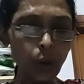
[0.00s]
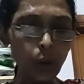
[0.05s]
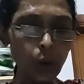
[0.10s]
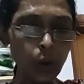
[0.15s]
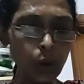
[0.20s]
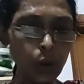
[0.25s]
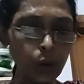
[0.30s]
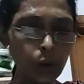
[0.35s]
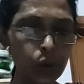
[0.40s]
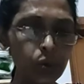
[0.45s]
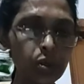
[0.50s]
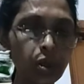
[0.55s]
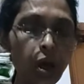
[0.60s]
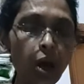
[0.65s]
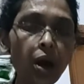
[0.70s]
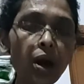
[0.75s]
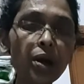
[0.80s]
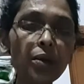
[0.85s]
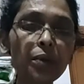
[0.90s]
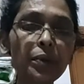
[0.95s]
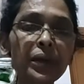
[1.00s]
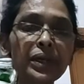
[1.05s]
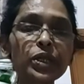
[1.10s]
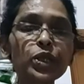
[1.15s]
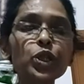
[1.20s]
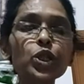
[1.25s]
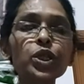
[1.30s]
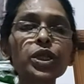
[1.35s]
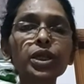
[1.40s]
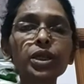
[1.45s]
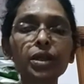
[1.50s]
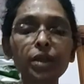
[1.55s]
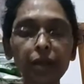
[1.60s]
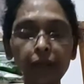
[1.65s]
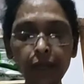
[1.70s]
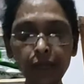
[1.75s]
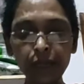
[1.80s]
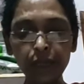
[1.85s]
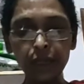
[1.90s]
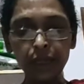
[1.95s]
whose or which
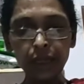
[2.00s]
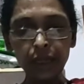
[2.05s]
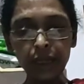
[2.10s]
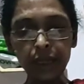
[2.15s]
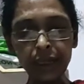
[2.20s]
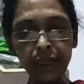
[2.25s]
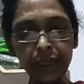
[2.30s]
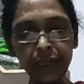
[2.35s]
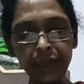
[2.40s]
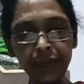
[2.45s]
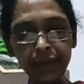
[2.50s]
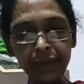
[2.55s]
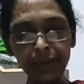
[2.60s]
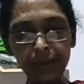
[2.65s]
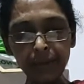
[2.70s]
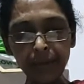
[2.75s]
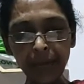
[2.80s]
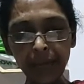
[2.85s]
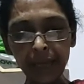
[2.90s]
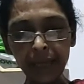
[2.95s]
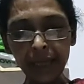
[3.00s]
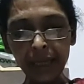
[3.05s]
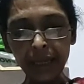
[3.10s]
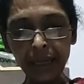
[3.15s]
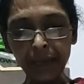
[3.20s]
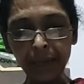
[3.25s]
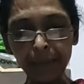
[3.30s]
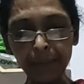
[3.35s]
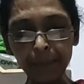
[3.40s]
in the given blank.